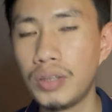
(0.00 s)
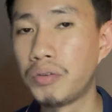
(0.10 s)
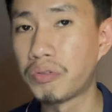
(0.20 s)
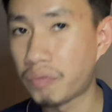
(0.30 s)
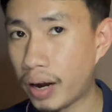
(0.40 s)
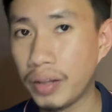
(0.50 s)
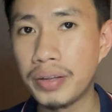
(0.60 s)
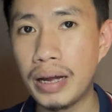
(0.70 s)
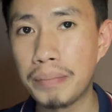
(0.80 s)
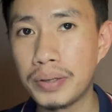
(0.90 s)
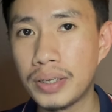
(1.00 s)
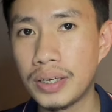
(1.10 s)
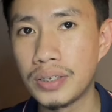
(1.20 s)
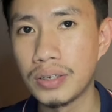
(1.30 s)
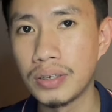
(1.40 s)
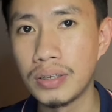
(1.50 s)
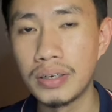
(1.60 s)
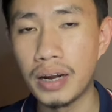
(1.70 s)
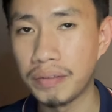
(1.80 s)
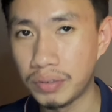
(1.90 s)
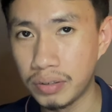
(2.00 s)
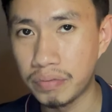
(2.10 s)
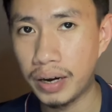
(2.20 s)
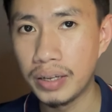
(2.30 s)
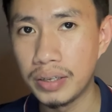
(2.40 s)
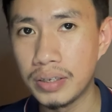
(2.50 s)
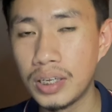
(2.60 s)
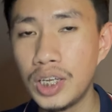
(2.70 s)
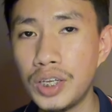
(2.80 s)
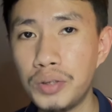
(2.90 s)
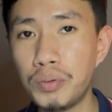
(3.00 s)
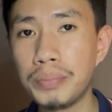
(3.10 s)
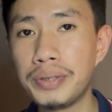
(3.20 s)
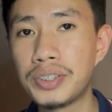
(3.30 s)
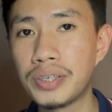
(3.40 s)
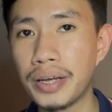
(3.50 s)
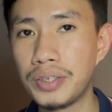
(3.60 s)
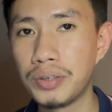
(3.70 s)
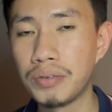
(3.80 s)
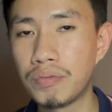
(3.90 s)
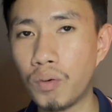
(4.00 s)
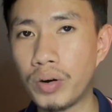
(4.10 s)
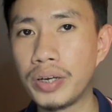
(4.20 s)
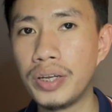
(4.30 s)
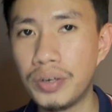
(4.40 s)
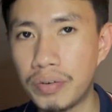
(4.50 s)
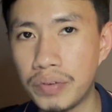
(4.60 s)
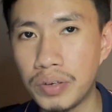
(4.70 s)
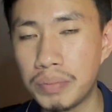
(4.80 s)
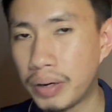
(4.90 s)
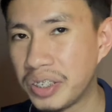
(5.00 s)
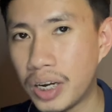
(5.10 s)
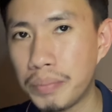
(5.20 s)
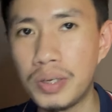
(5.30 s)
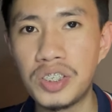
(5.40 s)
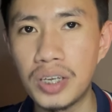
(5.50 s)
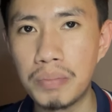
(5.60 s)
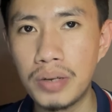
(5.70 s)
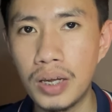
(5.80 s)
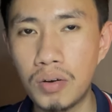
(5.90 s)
you file the application, and after you file it, you will be scheduled for an interview. It might not be the same day,